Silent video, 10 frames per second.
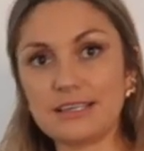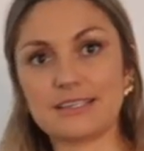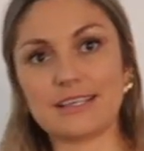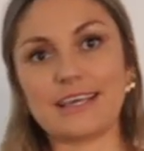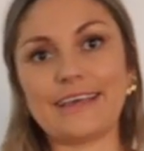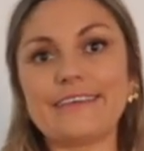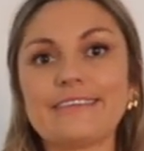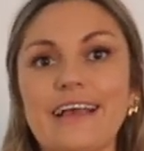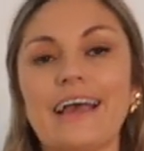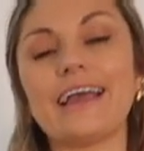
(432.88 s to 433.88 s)
this is
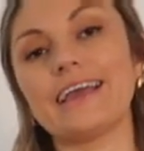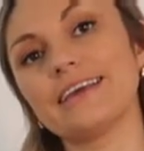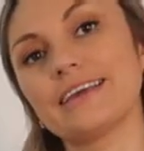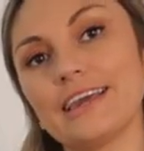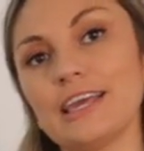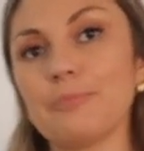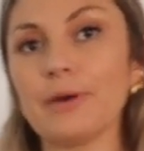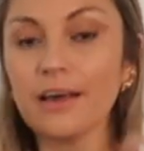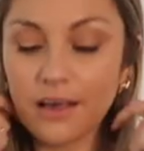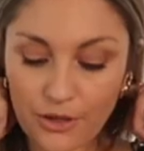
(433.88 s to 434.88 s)
a keeper.
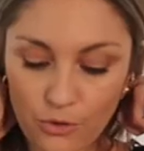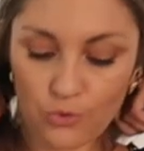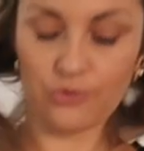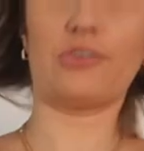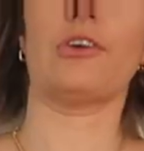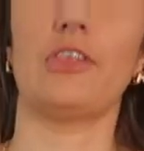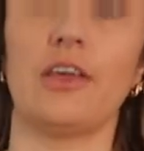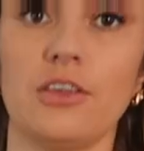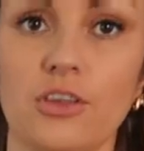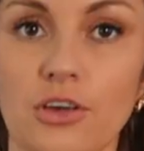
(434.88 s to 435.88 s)
I also
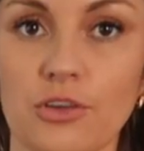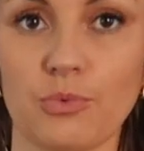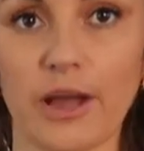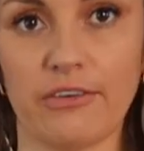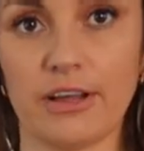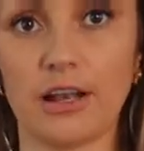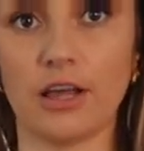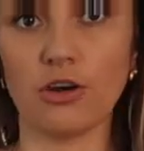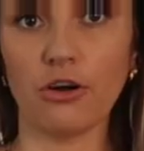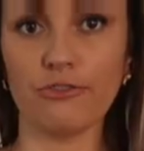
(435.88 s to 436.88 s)
think you could wear it
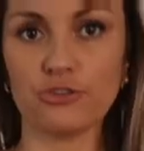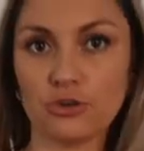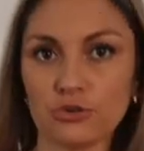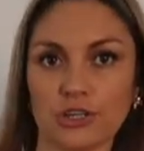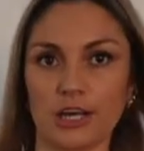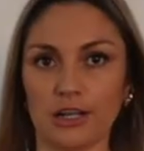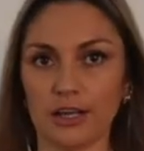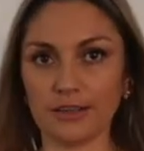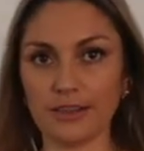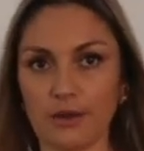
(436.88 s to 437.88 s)
like off shoulder
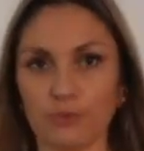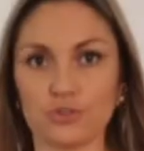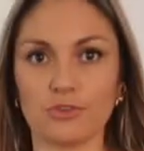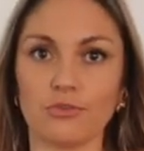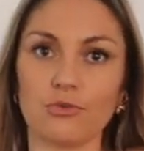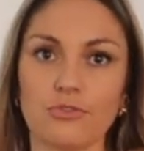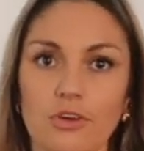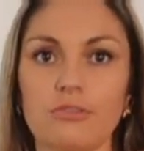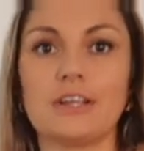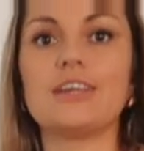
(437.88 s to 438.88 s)
like that, which is also
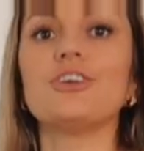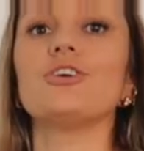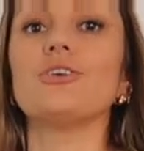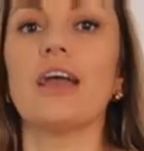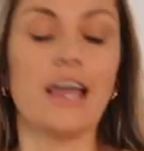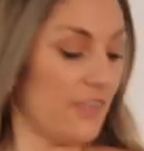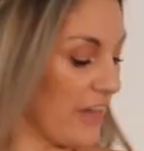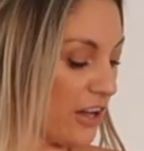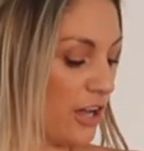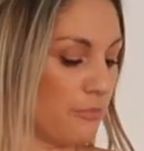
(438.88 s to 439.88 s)
really cute, and
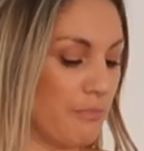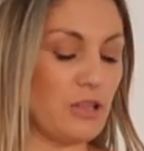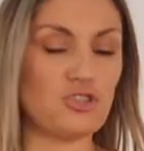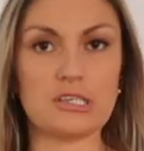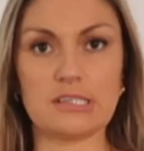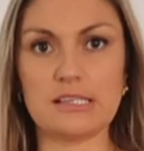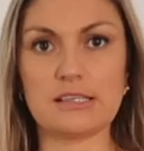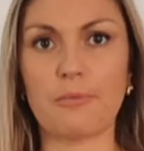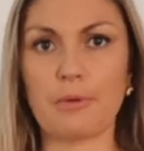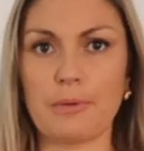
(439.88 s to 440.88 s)
that kind of bunches these
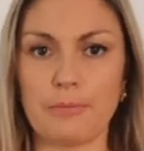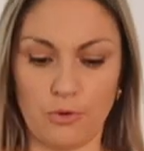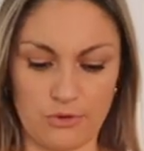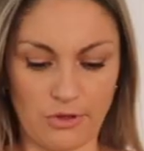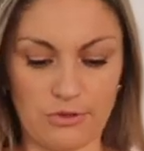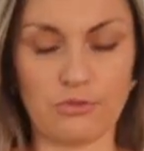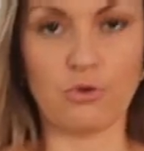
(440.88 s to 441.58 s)
up a bit more so it's